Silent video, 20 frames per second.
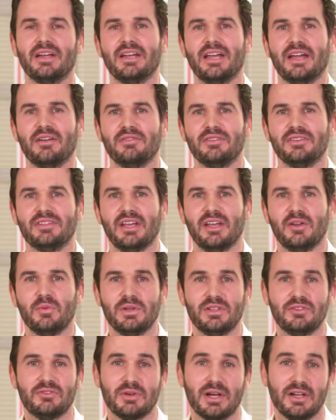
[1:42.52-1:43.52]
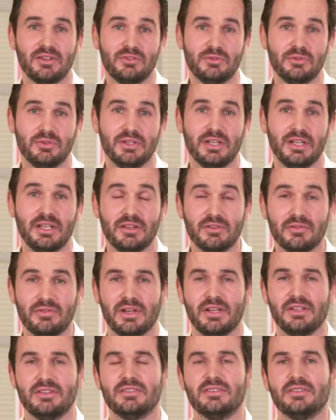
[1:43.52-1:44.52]
Every day we try to
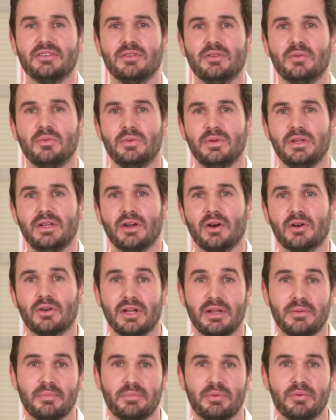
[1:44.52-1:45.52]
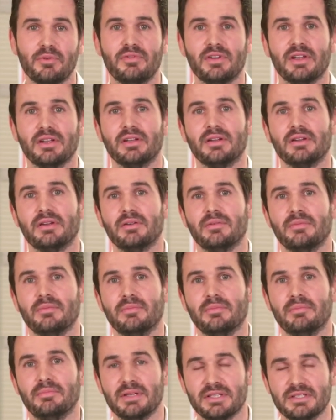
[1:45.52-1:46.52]
innovate. We are improving
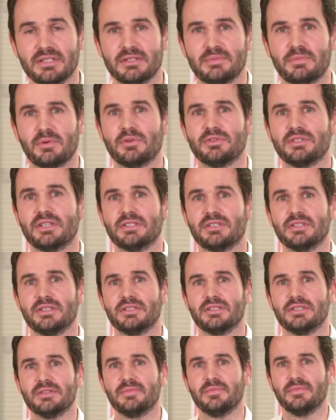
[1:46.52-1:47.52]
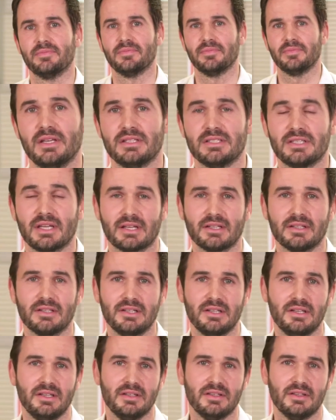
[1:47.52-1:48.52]
business processes.
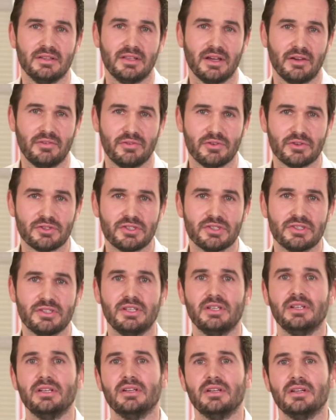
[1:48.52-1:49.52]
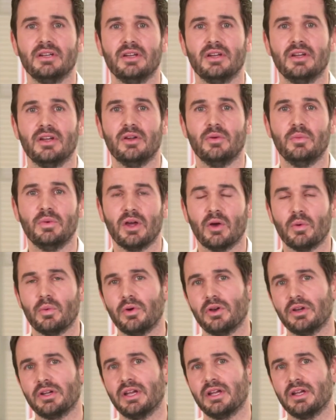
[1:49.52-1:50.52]
Secondly, diversity. We are
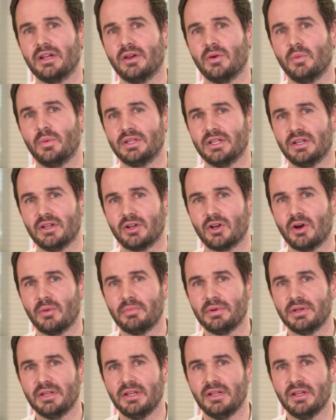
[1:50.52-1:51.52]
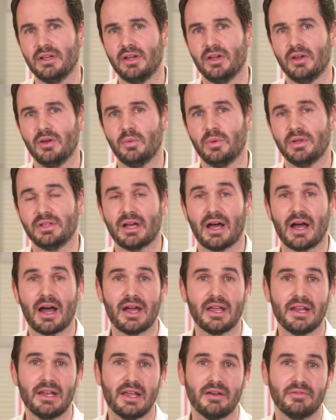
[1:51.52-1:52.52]
working within a company with a
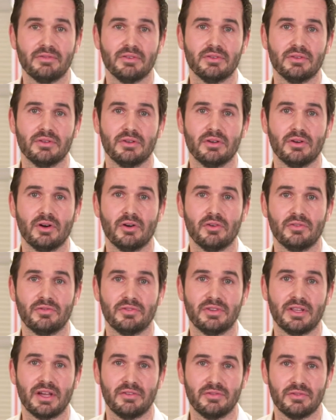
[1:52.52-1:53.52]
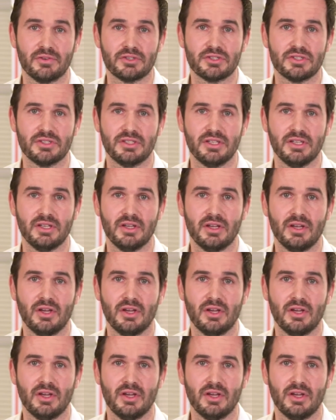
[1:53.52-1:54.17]
high level of diversity,